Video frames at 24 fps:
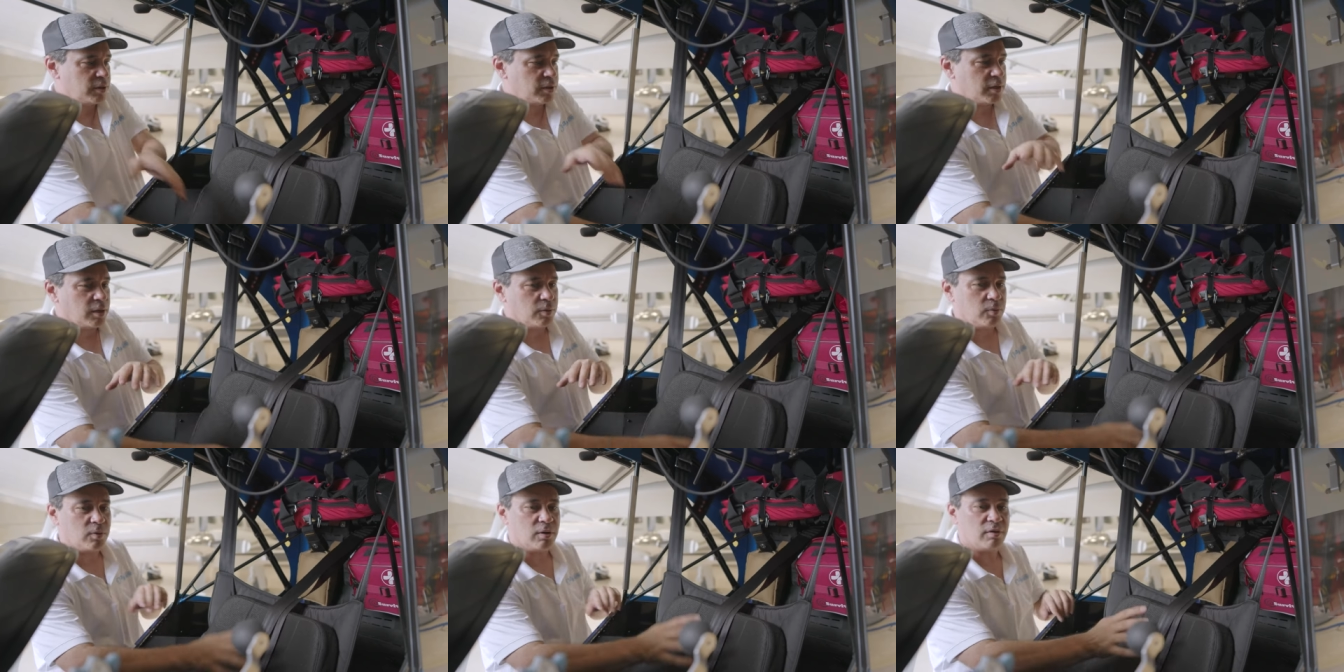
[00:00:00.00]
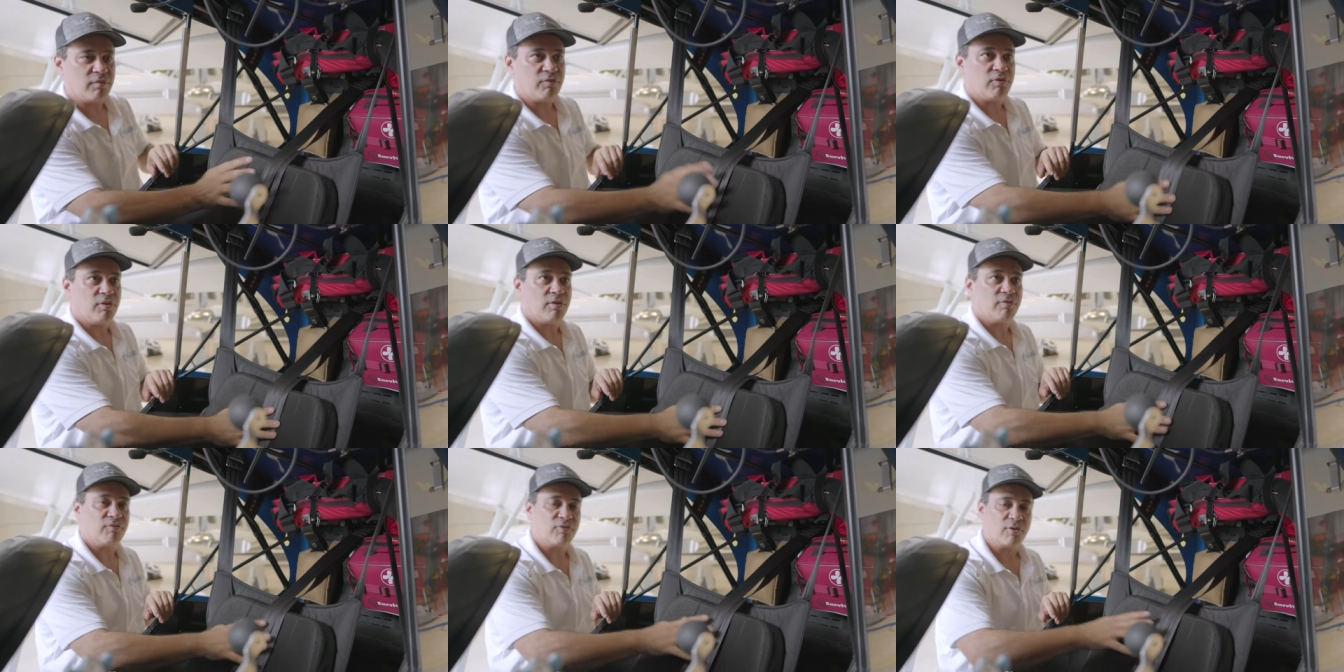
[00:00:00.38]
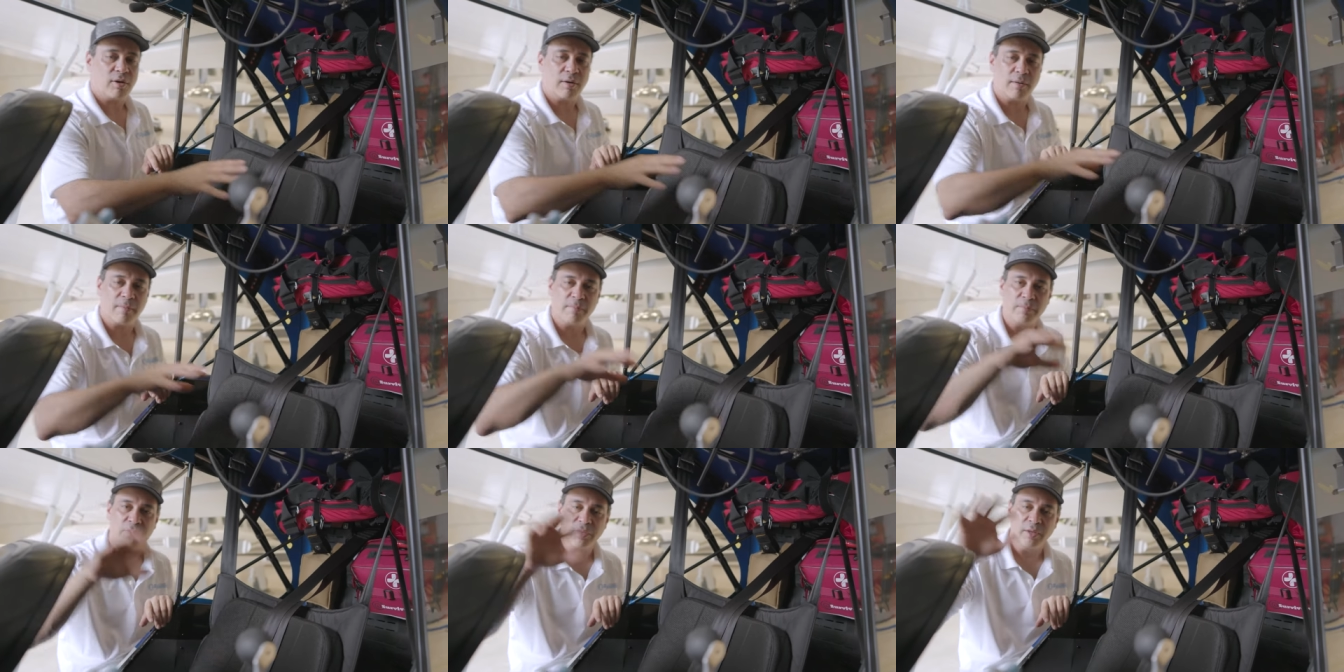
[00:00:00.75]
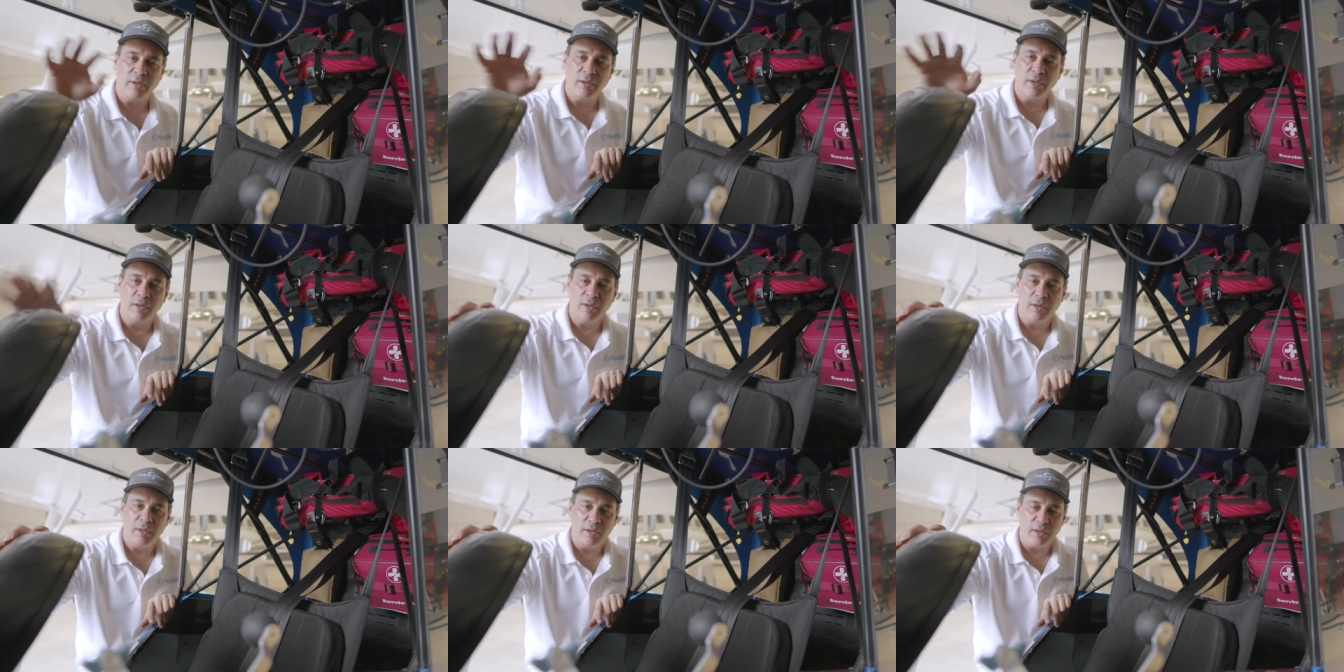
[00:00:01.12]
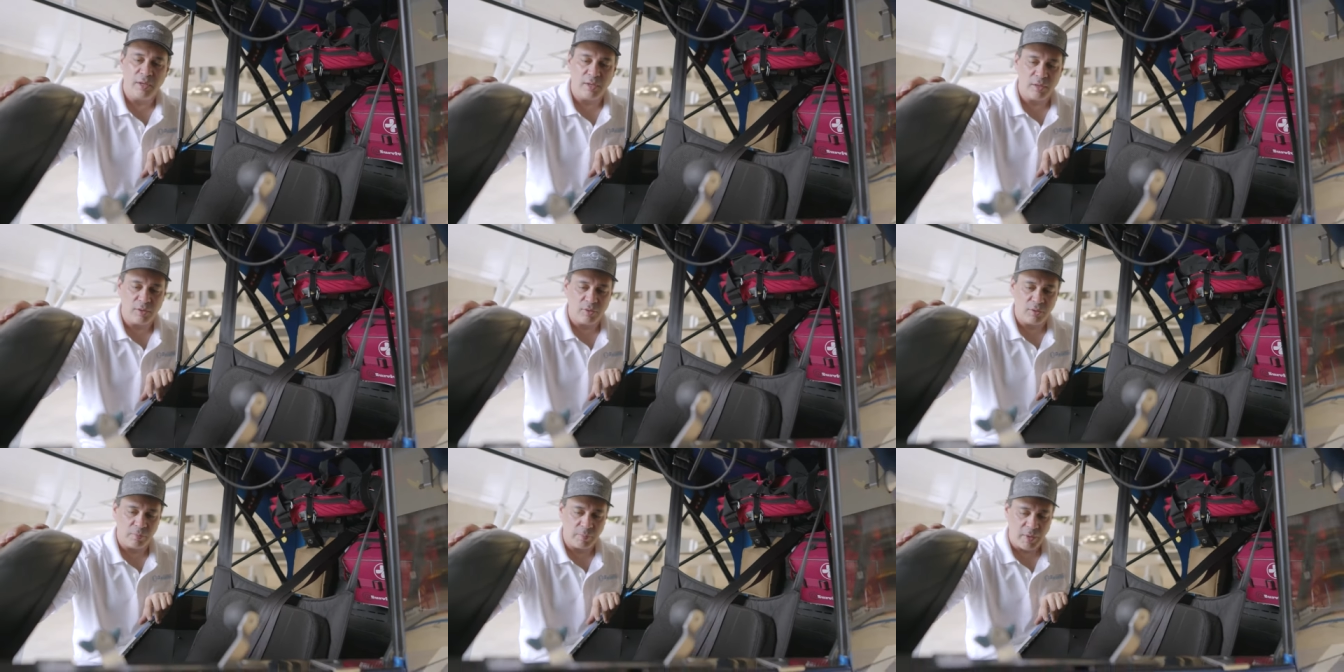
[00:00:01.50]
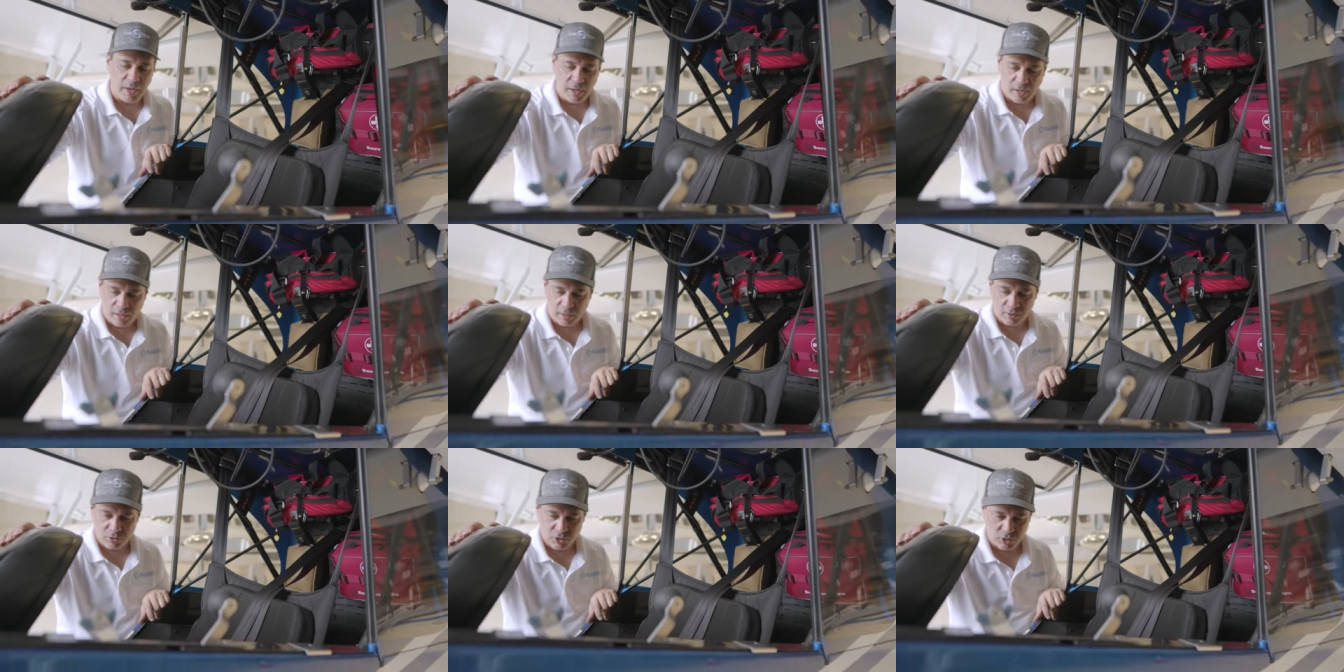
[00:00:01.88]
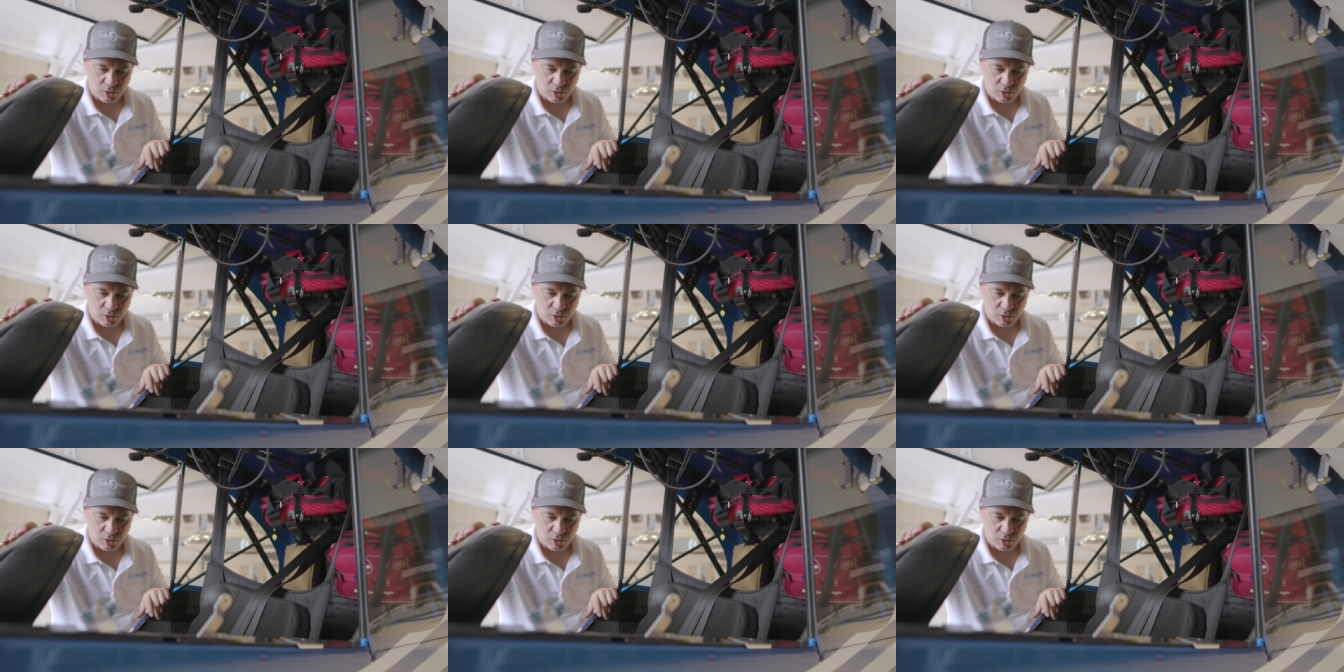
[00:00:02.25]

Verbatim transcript: you got one for the front and the back.